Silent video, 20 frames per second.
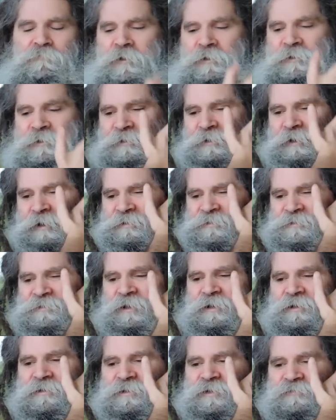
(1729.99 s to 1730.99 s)
recognized
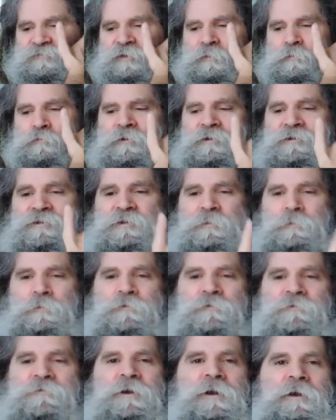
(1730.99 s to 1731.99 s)
scientific
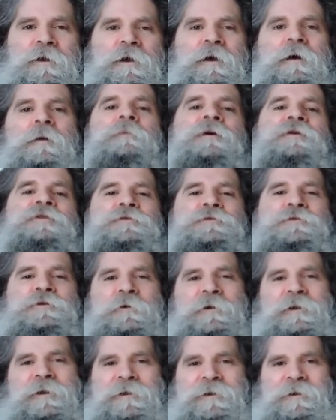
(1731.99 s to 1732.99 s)
principles, but they're
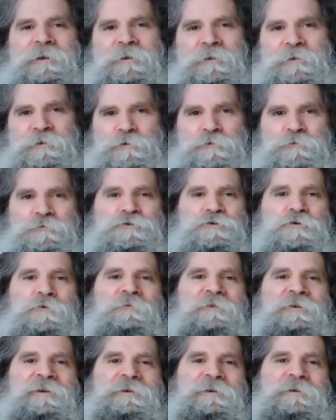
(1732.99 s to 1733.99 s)
doing it in a YouTube
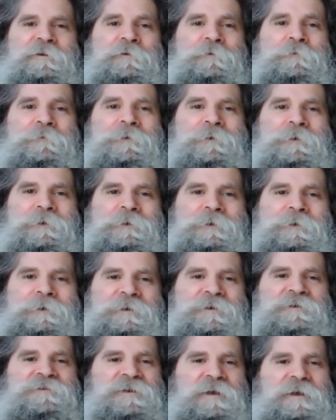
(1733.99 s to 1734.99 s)
video
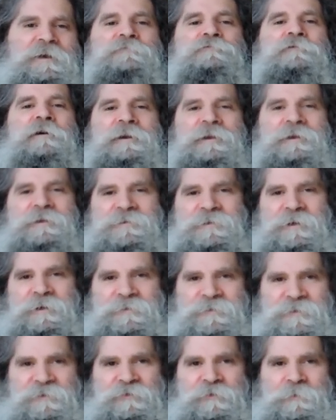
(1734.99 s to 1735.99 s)
instead of writing a
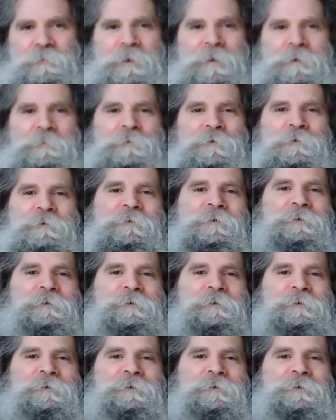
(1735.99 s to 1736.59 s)
scientific paper.